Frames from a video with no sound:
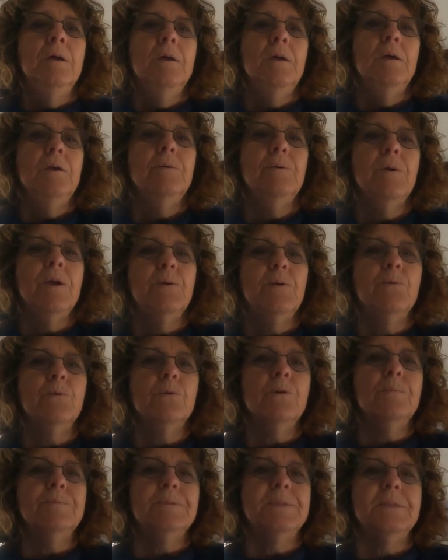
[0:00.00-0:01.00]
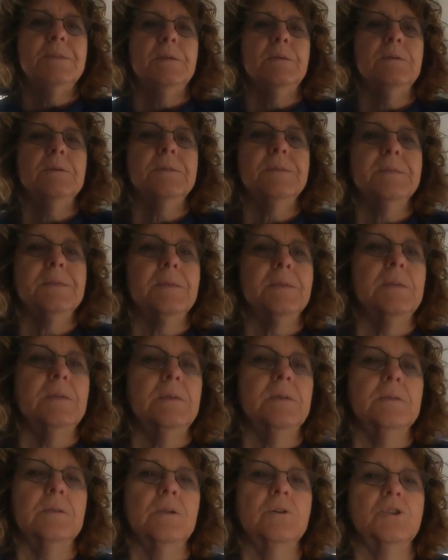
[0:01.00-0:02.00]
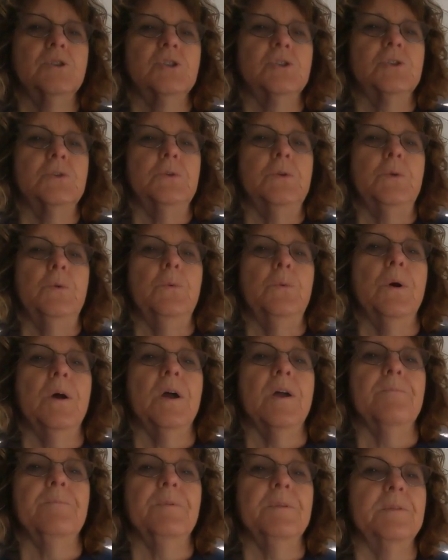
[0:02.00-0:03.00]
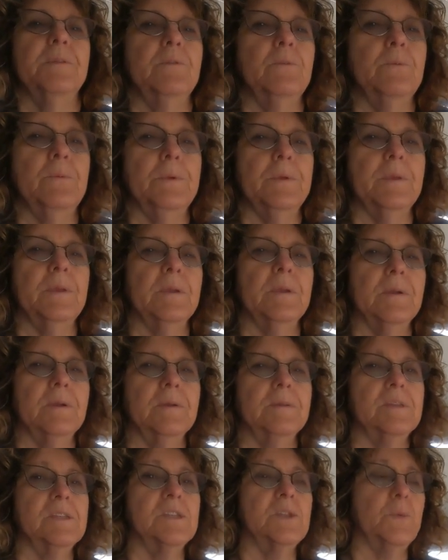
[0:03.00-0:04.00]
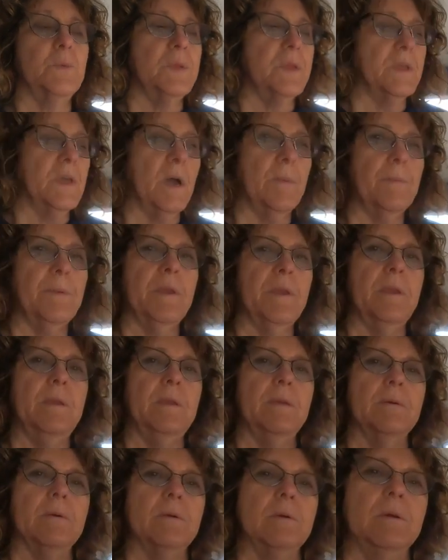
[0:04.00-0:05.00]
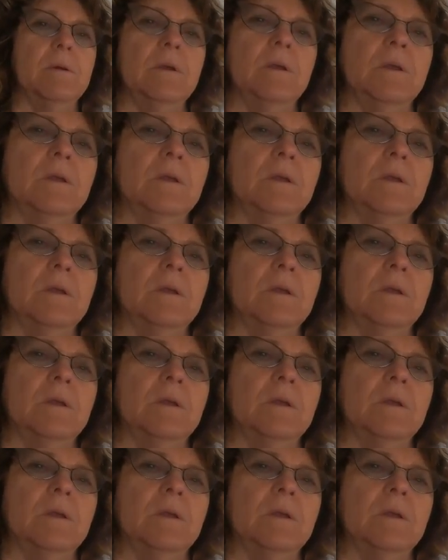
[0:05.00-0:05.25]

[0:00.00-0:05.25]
All right, we're upstairs and I'll show you what I've been doing this week up here.